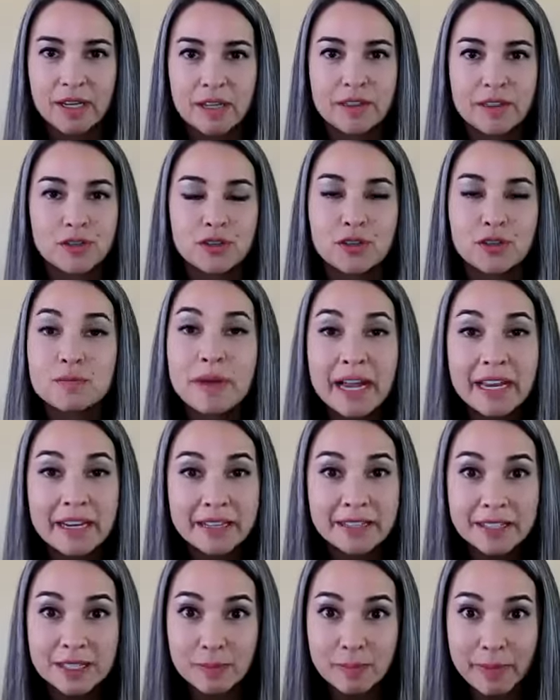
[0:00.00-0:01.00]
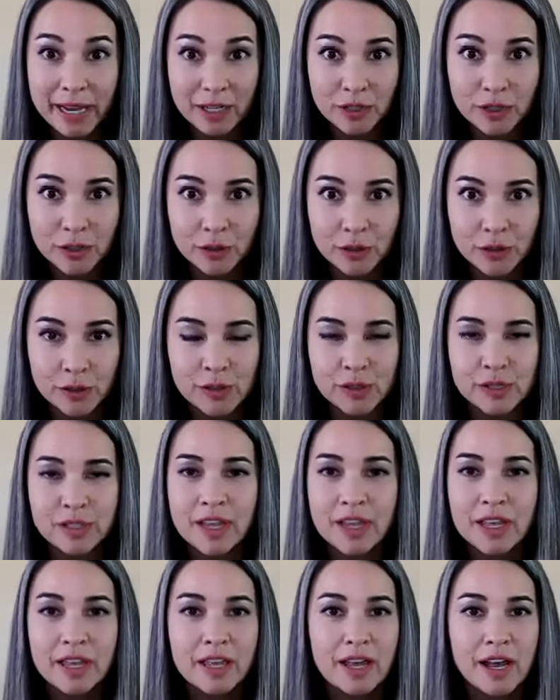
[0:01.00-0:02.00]
the termite inspectors,
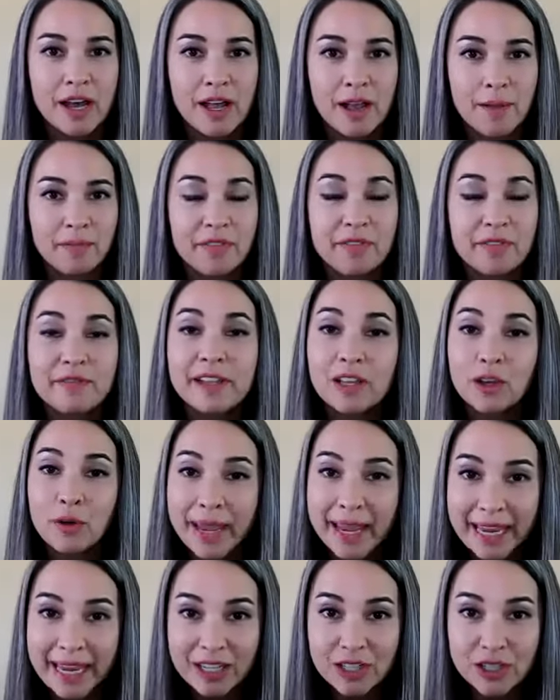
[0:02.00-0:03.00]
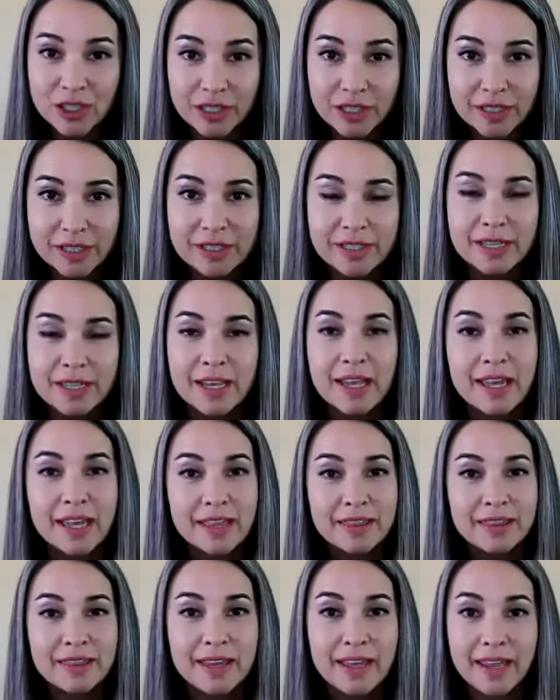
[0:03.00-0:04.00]
fellow agents,
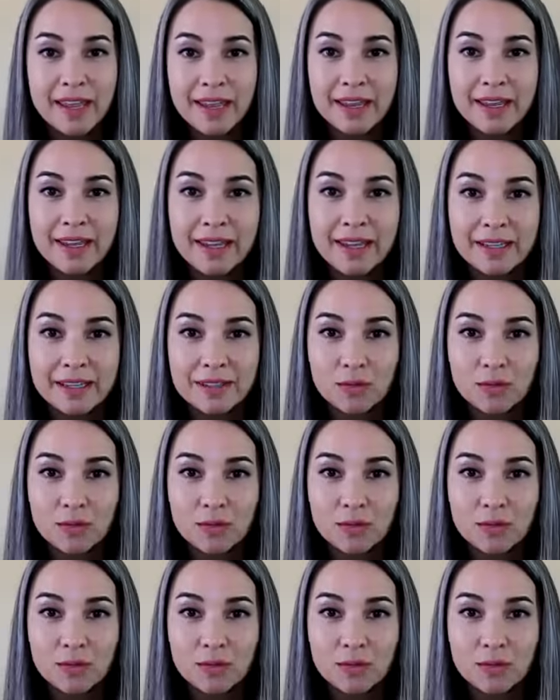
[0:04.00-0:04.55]
they